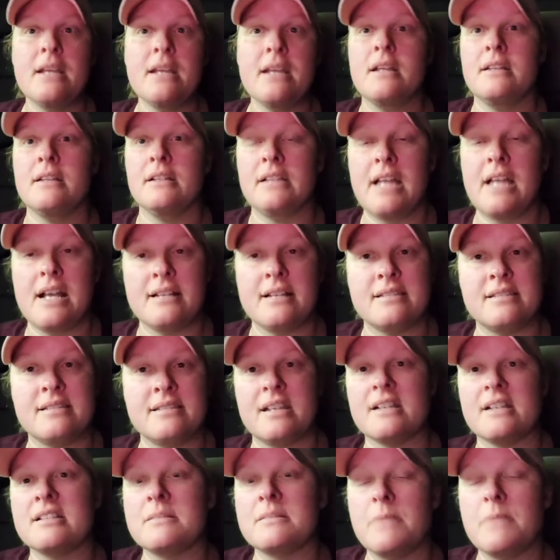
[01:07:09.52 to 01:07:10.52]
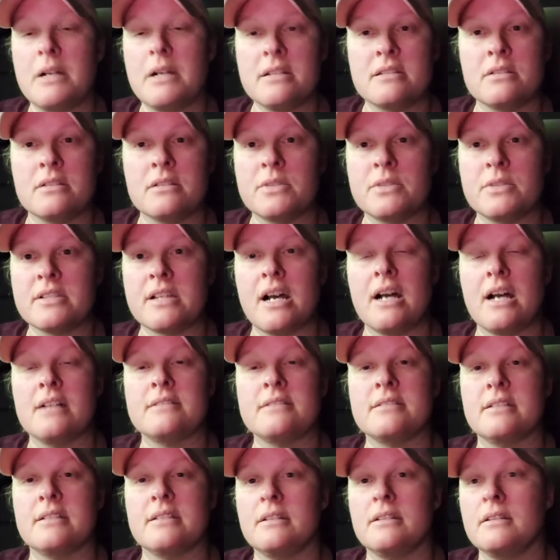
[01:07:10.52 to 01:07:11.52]
in the last six months in
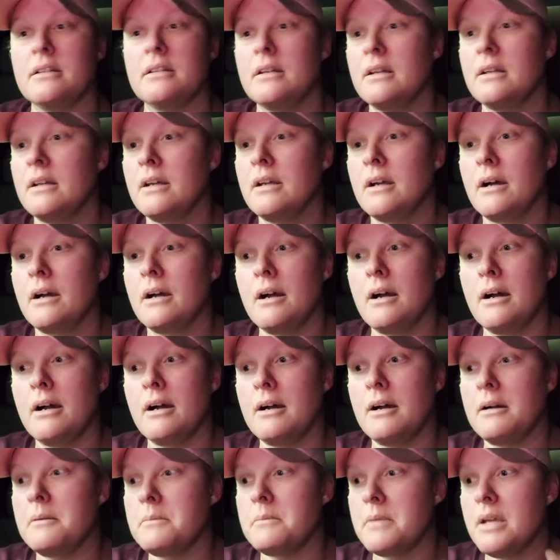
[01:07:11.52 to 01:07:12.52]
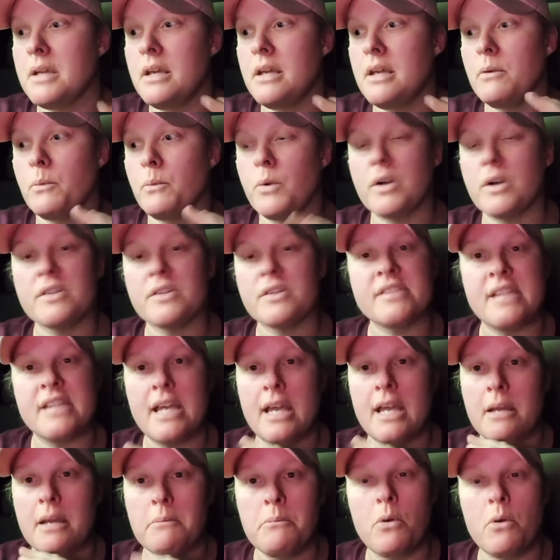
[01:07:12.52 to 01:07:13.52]
Wisconsin um, it, we're
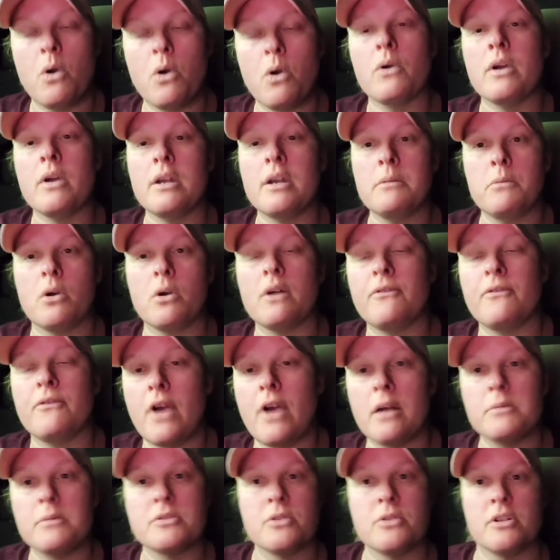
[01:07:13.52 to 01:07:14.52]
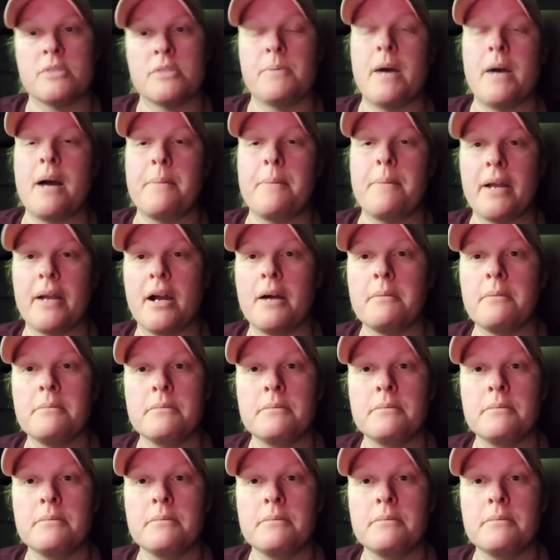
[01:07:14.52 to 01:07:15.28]
seeing more and more farm stores popping up.